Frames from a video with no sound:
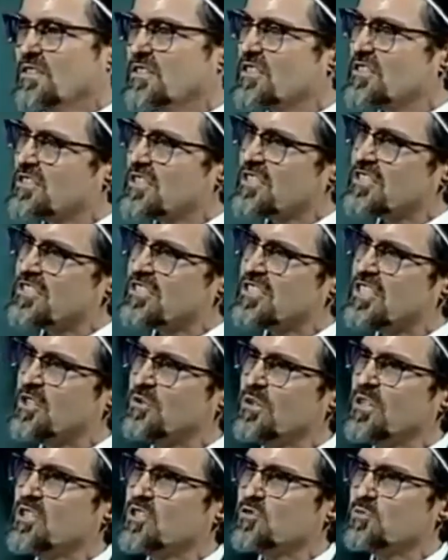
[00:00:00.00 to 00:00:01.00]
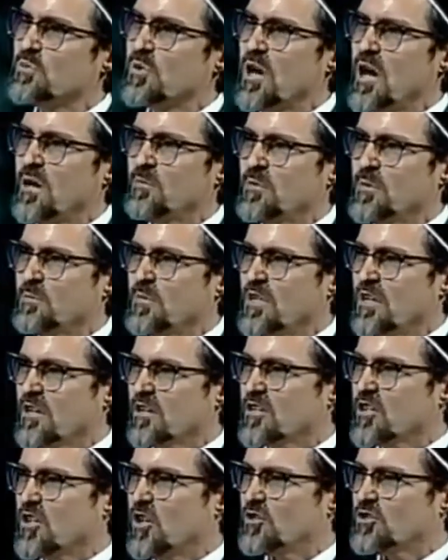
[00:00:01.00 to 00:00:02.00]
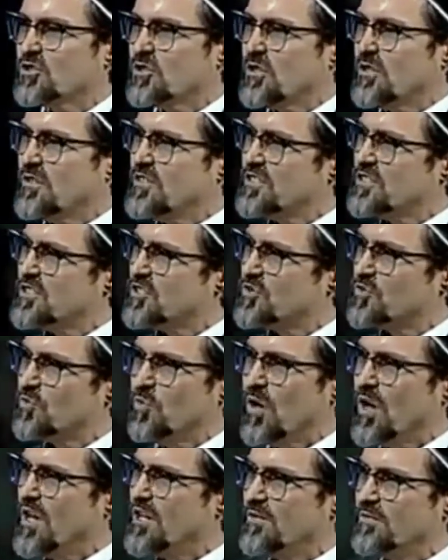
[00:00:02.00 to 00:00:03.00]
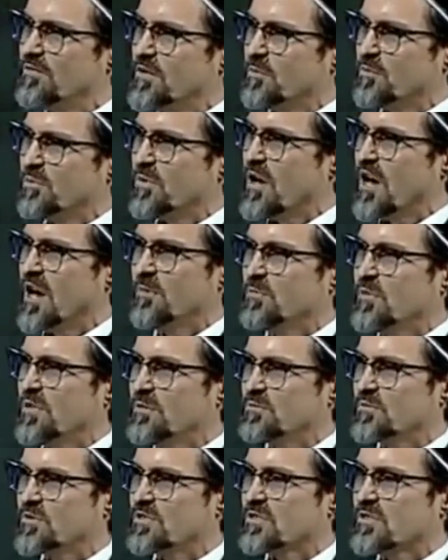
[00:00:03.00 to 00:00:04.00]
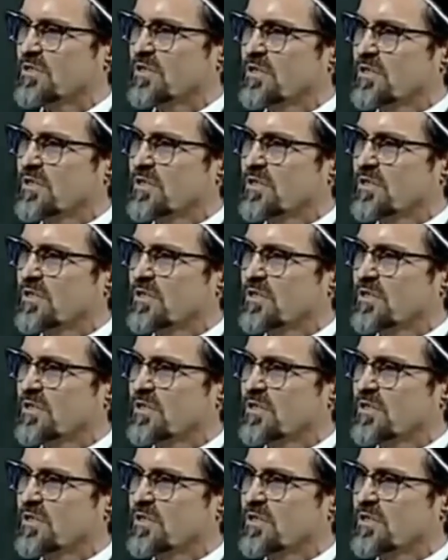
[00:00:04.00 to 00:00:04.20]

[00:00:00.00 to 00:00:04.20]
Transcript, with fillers: This is a serious problem in our culture, and this is one of the problems.